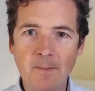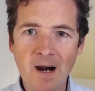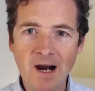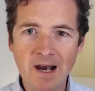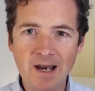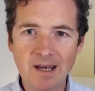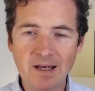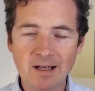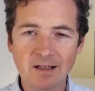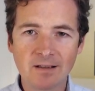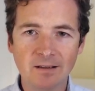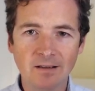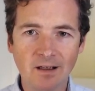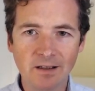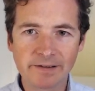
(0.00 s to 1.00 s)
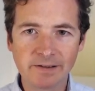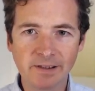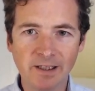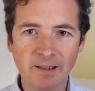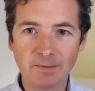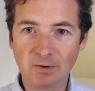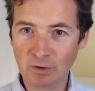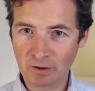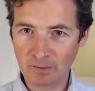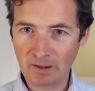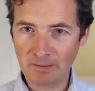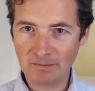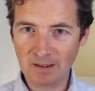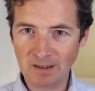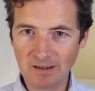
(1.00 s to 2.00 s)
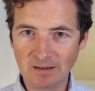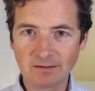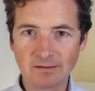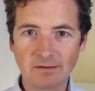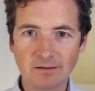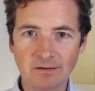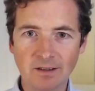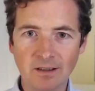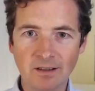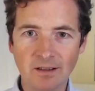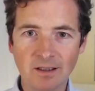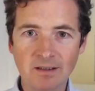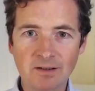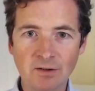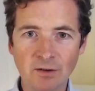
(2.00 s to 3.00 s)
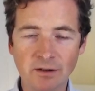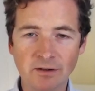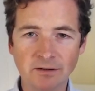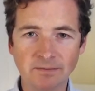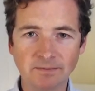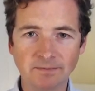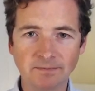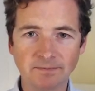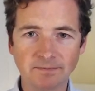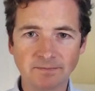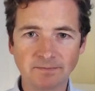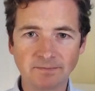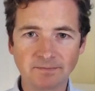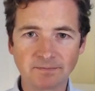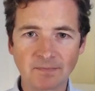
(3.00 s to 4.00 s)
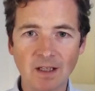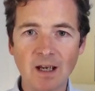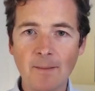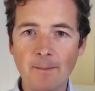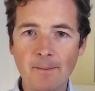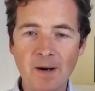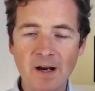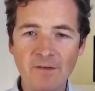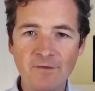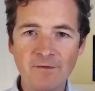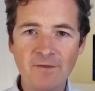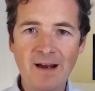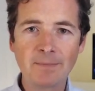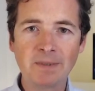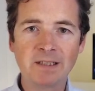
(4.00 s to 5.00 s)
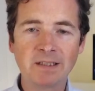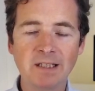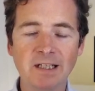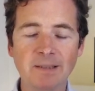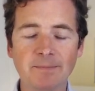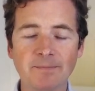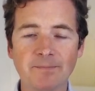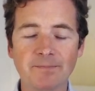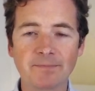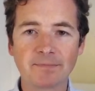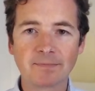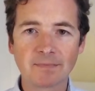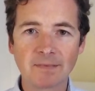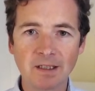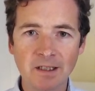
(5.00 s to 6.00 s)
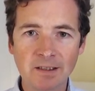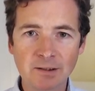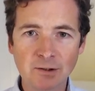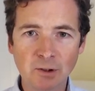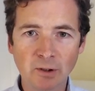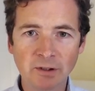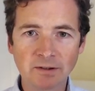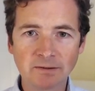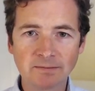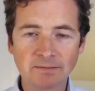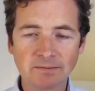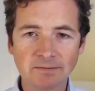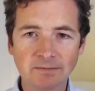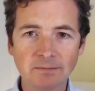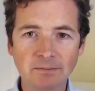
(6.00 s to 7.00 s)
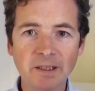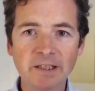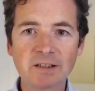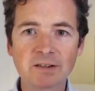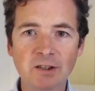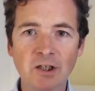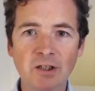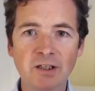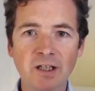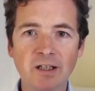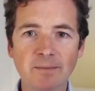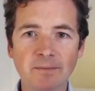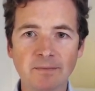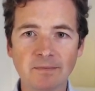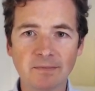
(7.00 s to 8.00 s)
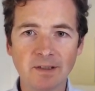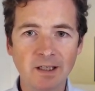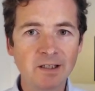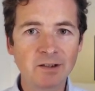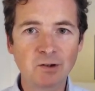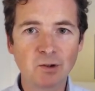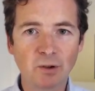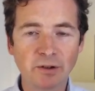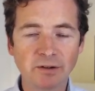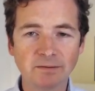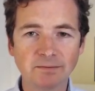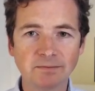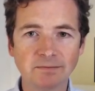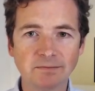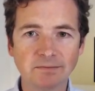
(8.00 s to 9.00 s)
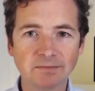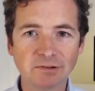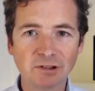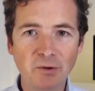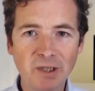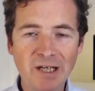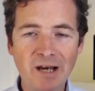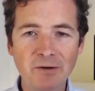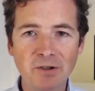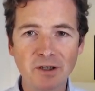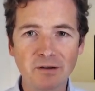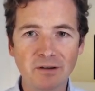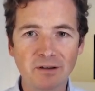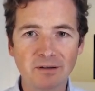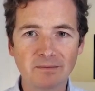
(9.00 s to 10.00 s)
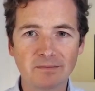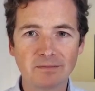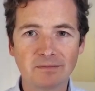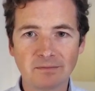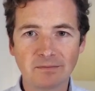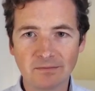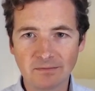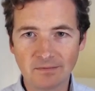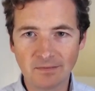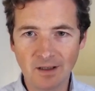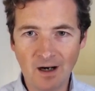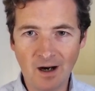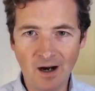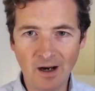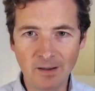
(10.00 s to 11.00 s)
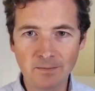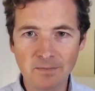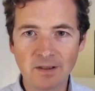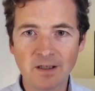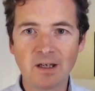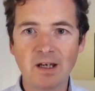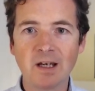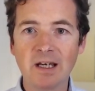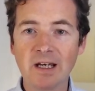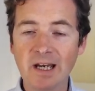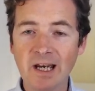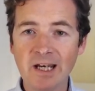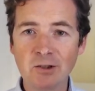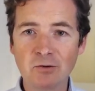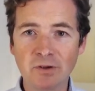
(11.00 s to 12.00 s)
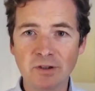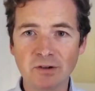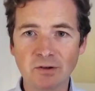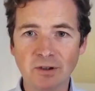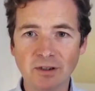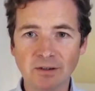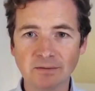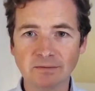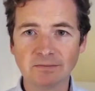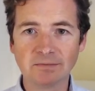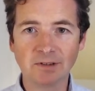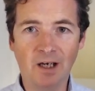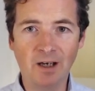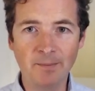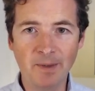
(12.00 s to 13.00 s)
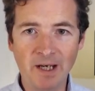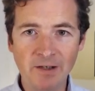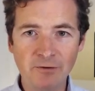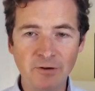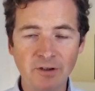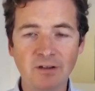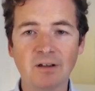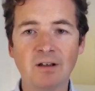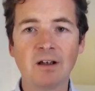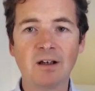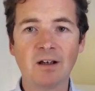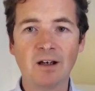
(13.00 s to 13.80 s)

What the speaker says: My last name, talking about me, is Doyle. My family name is Doyle. My surname is Doyle. So we now know that I'm Adrian Doyle. So I'm Adrian.